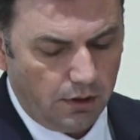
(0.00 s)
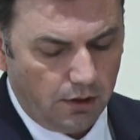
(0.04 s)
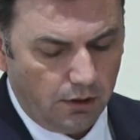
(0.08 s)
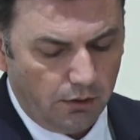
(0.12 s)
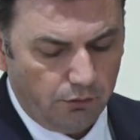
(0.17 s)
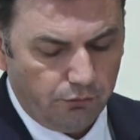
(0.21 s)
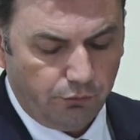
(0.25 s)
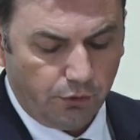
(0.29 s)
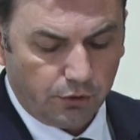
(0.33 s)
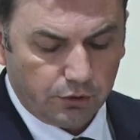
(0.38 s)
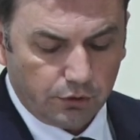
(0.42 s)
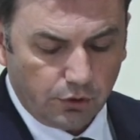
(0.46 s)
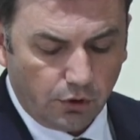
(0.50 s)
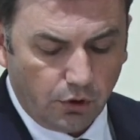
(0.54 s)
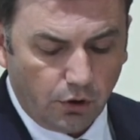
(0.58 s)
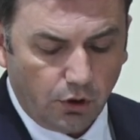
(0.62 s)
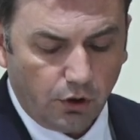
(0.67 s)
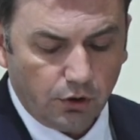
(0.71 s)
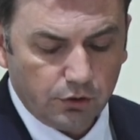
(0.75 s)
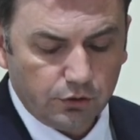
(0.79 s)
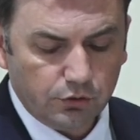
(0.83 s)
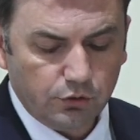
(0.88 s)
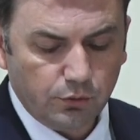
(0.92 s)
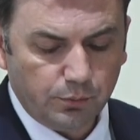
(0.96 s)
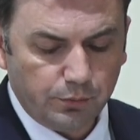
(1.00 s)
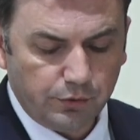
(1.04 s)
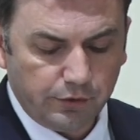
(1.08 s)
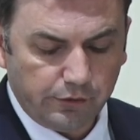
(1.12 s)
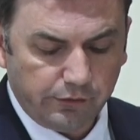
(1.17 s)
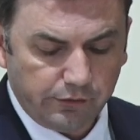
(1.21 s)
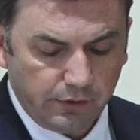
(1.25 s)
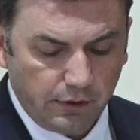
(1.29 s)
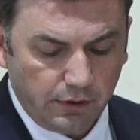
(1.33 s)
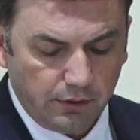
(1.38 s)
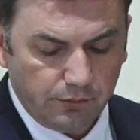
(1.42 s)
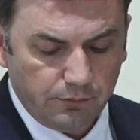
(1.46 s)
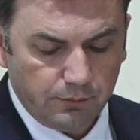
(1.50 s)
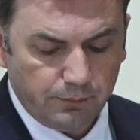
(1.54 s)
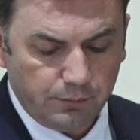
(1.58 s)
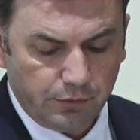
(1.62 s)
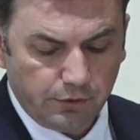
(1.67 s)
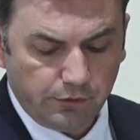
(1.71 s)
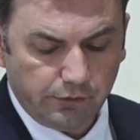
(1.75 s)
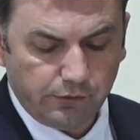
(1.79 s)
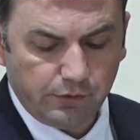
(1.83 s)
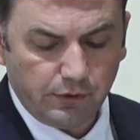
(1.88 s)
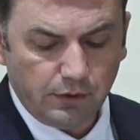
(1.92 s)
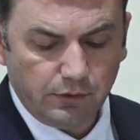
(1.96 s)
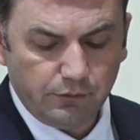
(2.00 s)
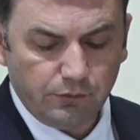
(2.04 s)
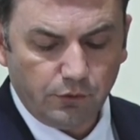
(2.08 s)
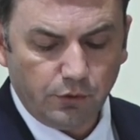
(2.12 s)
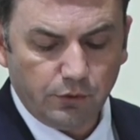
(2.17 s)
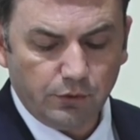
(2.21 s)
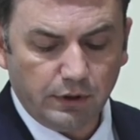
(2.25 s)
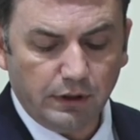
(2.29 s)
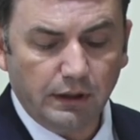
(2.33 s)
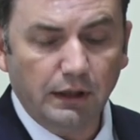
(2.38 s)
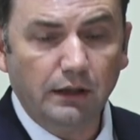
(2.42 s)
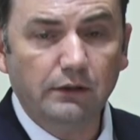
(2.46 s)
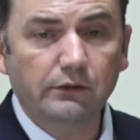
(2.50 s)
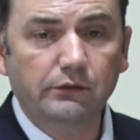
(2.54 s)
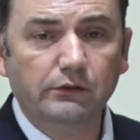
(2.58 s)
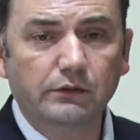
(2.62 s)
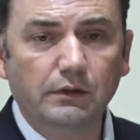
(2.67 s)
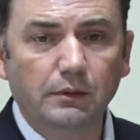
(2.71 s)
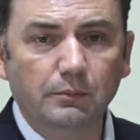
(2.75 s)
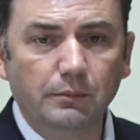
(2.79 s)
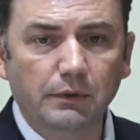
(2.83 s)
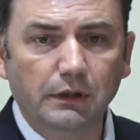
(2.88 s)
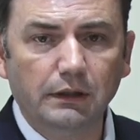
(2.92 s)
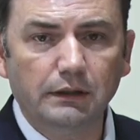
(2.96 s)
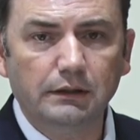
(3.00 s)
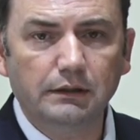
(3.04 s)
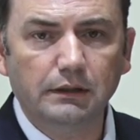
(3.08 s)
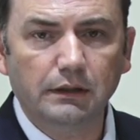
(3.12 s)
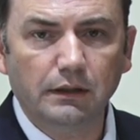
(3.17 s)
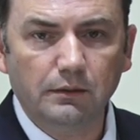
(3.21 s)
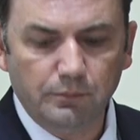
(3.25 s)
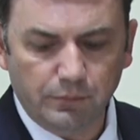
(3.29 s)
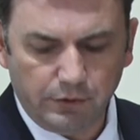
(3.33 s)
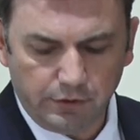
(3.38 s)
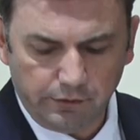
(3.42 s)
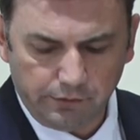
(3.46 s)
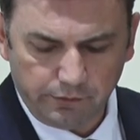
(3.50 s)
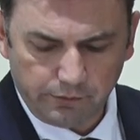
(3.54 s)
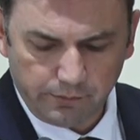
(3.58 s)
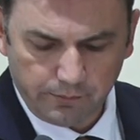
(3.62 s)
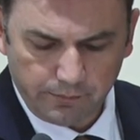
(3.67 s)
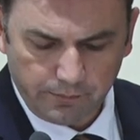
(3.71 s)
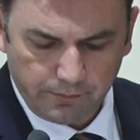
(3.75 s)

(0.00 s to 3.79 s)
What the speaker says: fought hard to preserve or regain stability and peace.